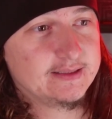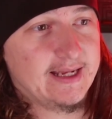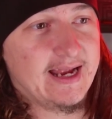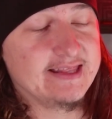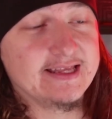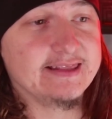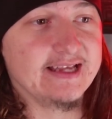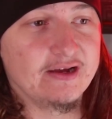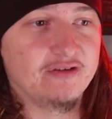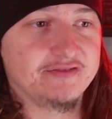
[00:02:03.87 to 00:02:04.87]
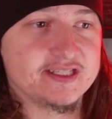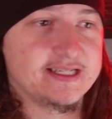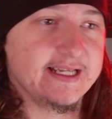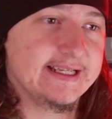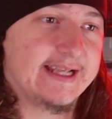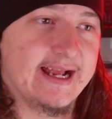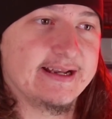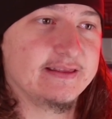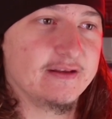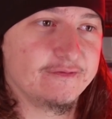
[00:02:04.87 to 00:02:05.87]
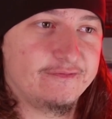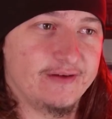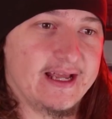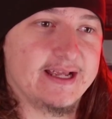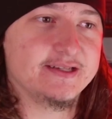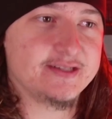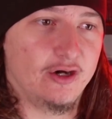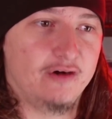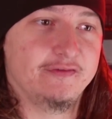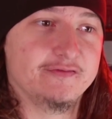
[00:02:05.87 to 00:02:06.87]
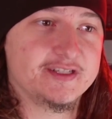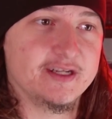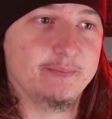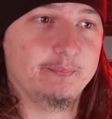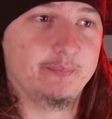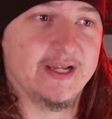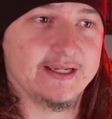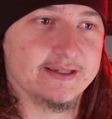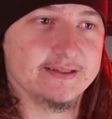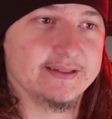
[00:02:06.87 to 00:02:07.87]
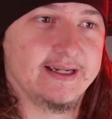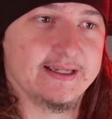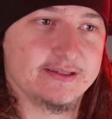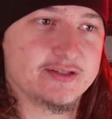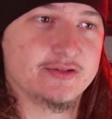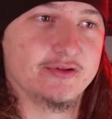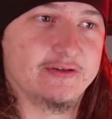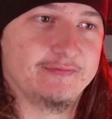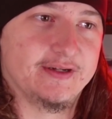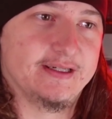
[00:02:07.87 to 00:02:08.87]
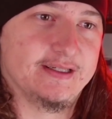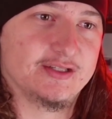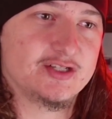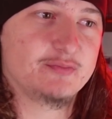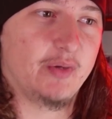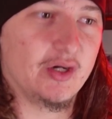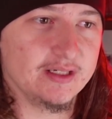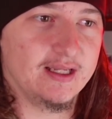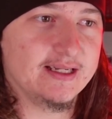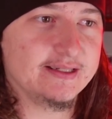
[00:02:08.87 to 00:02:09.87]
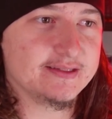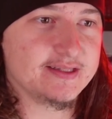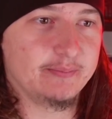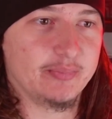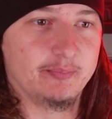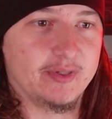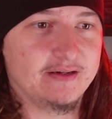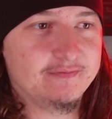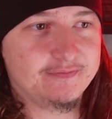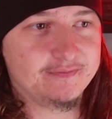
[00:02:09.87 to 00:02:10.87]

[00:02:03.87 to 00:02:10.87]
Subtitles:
And then they're obviously getting the flares off of some bigger, like, sort of spotlights up above.